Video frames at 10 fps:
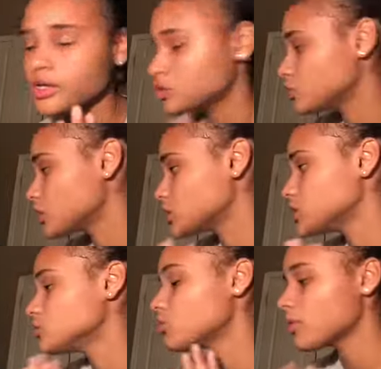
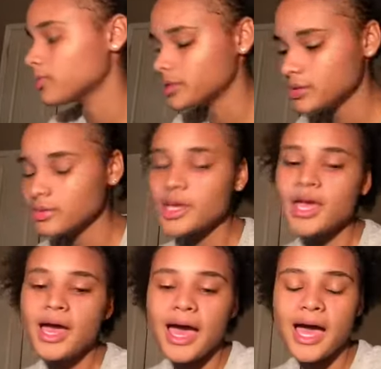instructions properly.
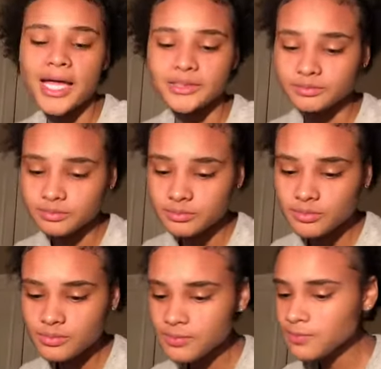And
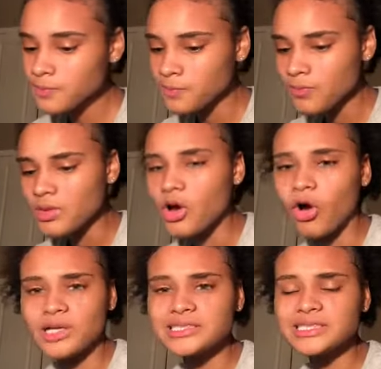
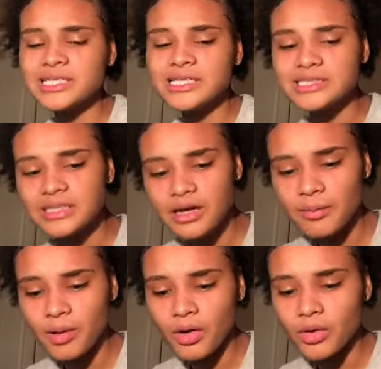honestly, it took
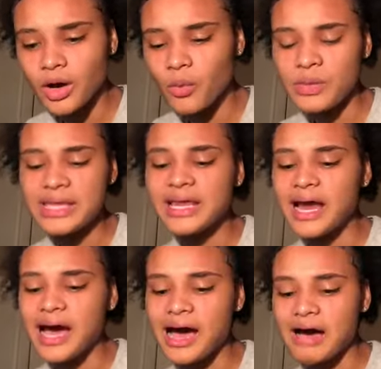about a week and a
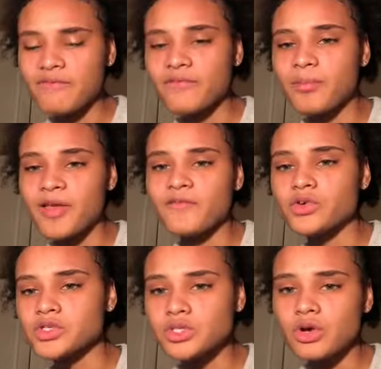half for my
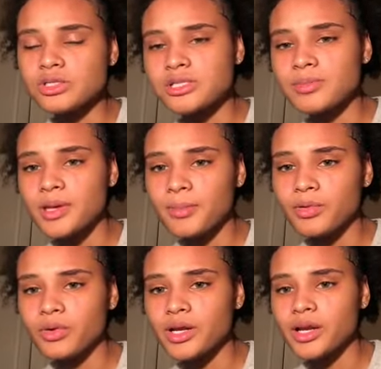first songs to be
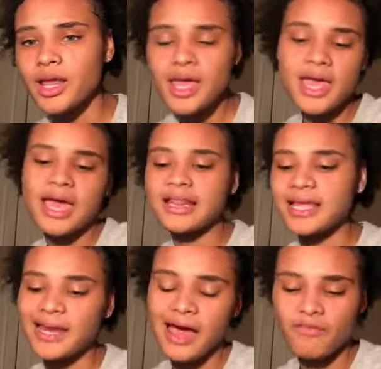uploaded, and
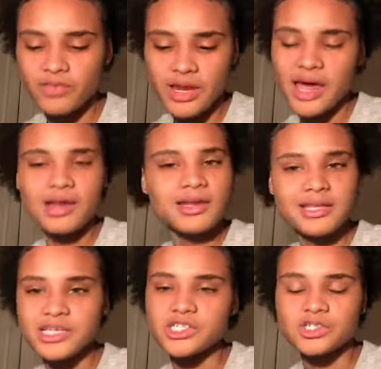then after that
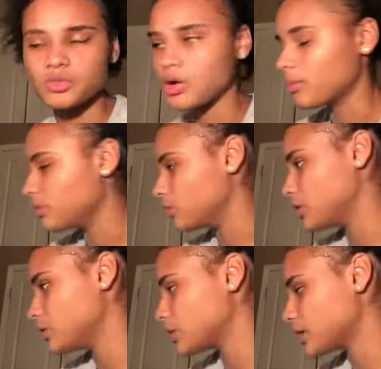they just were
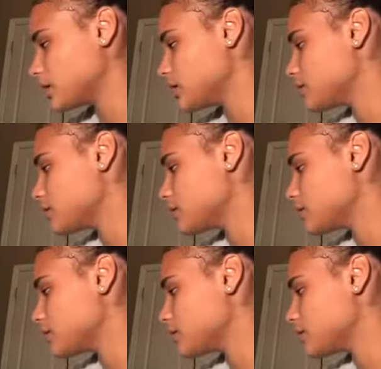uploaded quickly